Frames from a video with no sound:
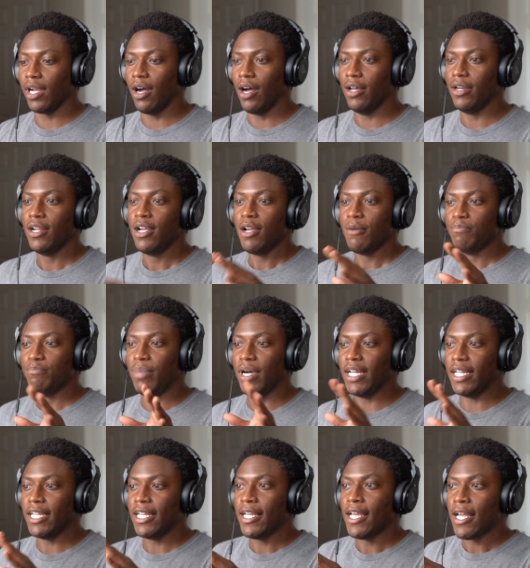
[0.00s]
on.
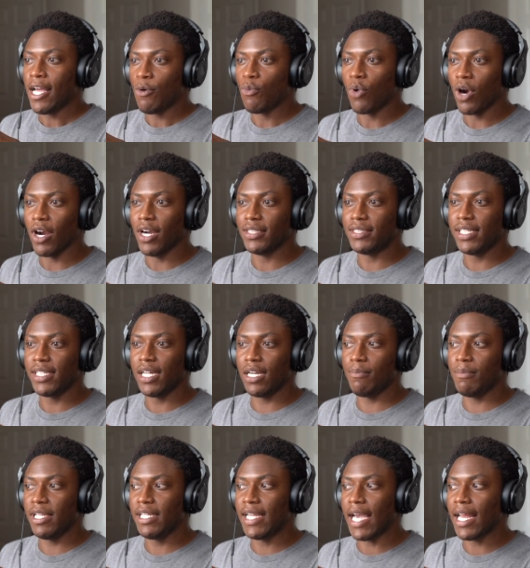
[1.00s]
But where is he going to
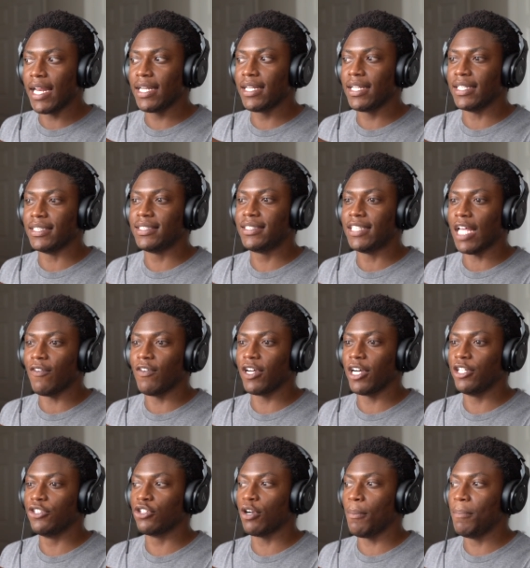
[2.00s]
be getting this
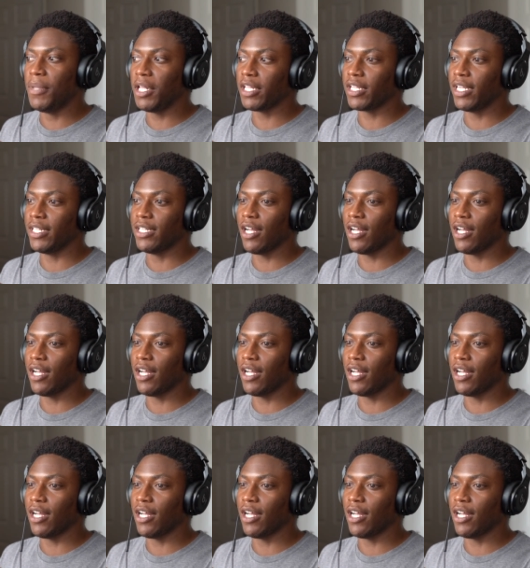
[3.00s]
$700 billion?